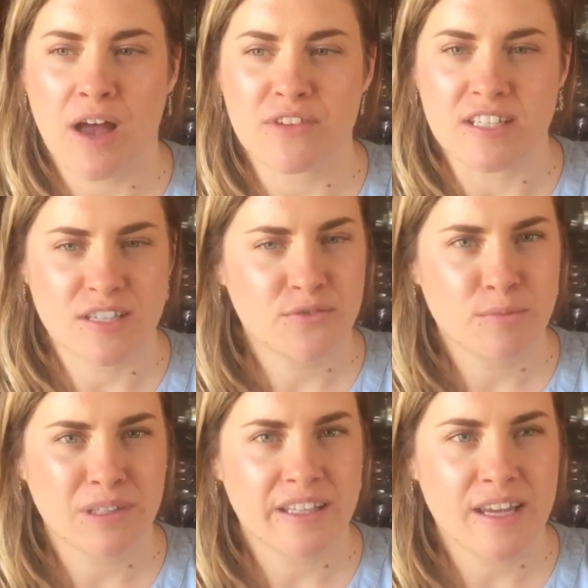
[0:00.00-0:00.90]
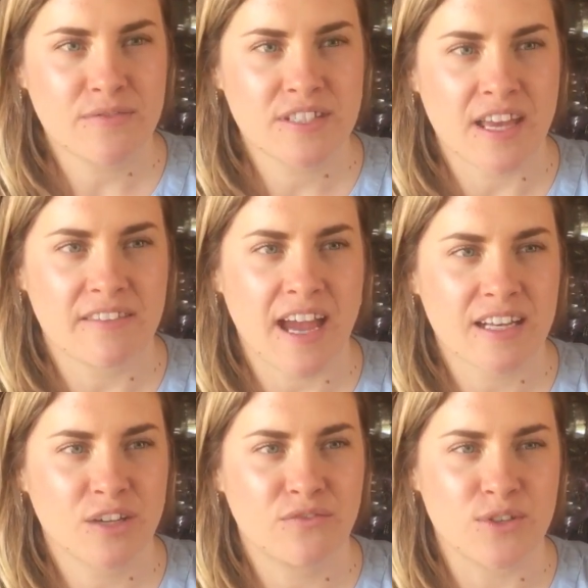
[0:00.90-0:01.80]
having different beliefs, and
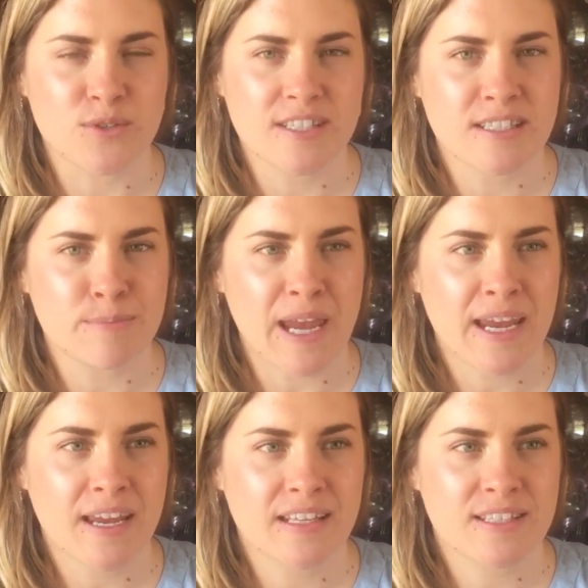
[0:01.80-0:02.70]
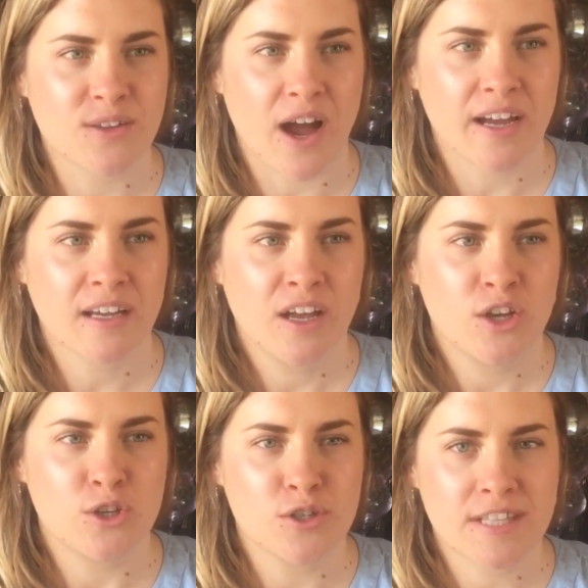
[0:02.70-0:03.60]
that confuses me. It's like,
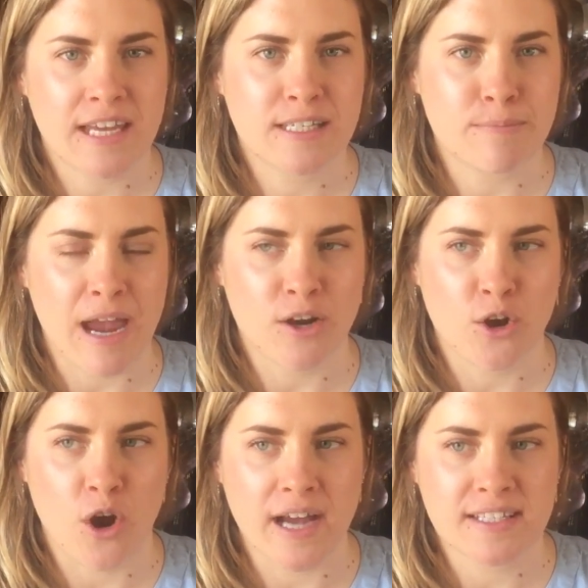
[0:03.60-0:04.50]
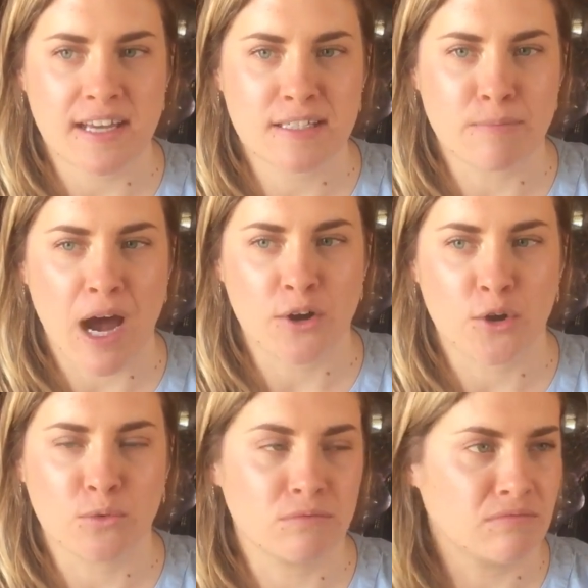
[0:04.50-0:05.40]
you say tomato, I say
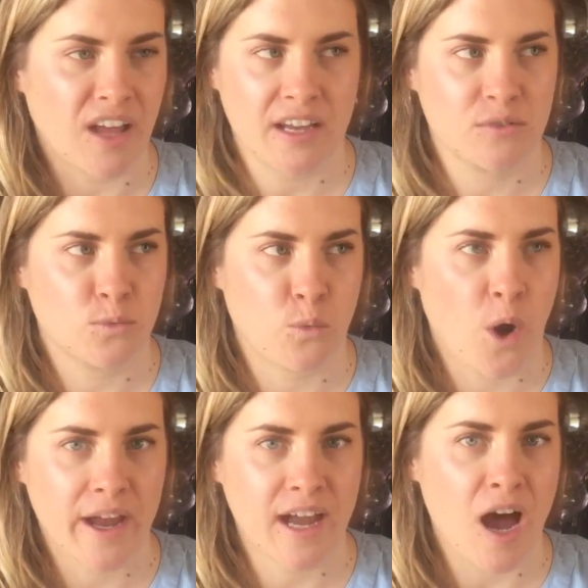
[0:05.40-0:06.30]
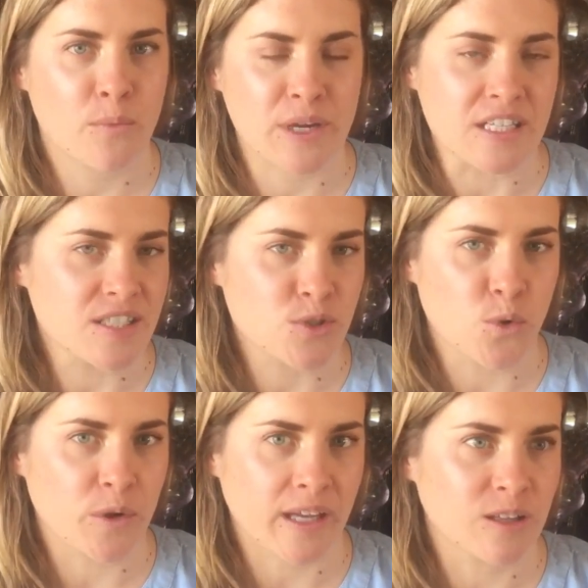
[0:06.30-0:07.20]
tomato, like, why can't we just
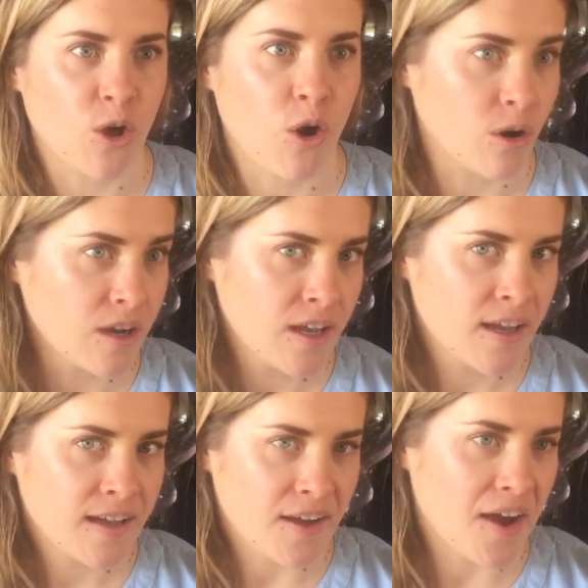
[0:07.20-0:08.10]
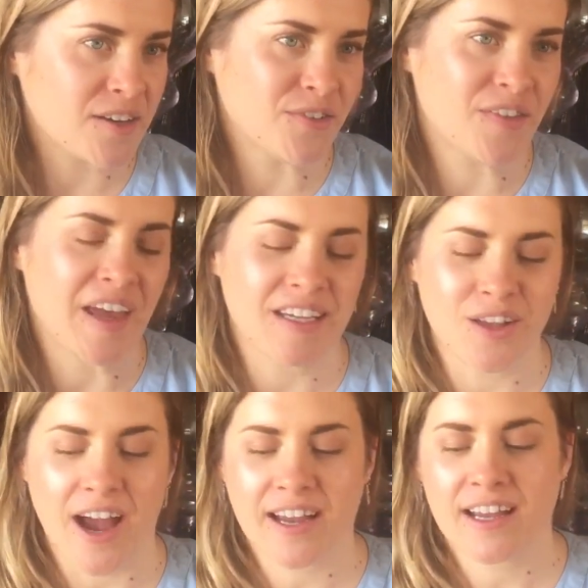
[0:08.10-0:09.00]
all get along, kind of thing.
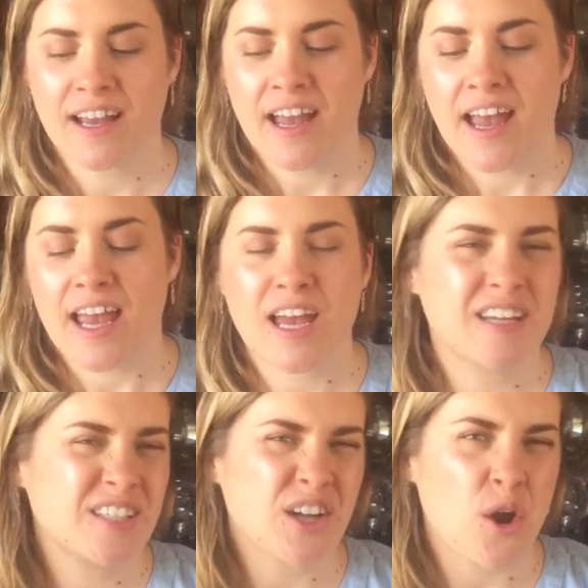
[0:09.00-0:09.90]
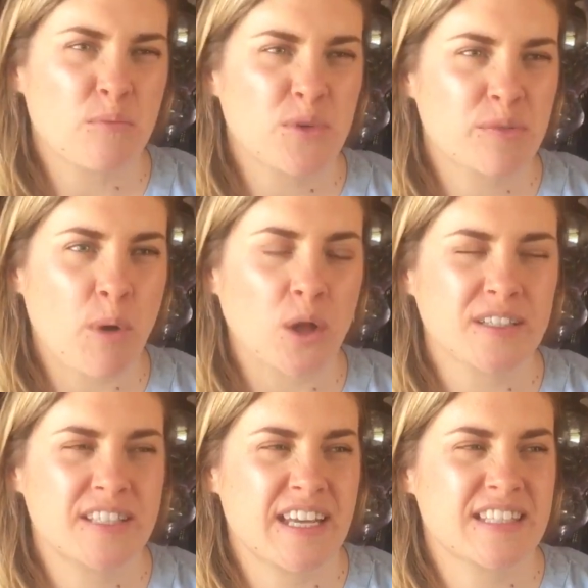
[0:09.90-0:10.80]
Like, and you know, with
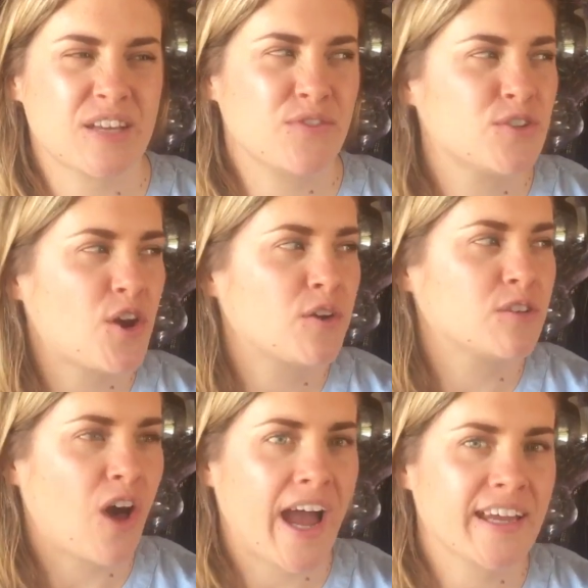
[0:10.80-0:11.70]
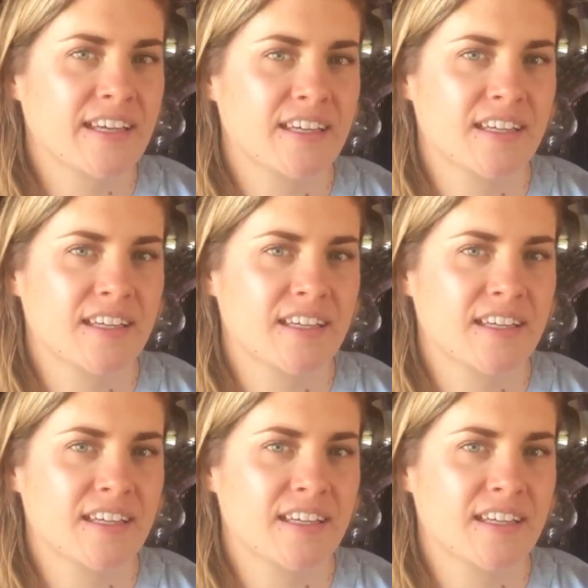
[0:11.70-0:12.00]
politics, if you don't like